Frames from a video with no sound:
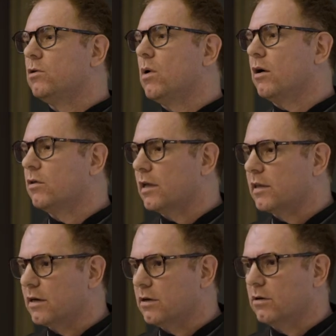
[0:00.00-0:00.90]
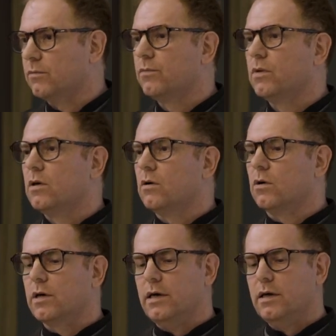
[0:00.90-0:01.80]
are an attacker.
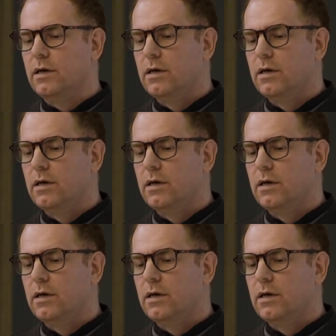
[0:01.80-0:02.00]
Okay.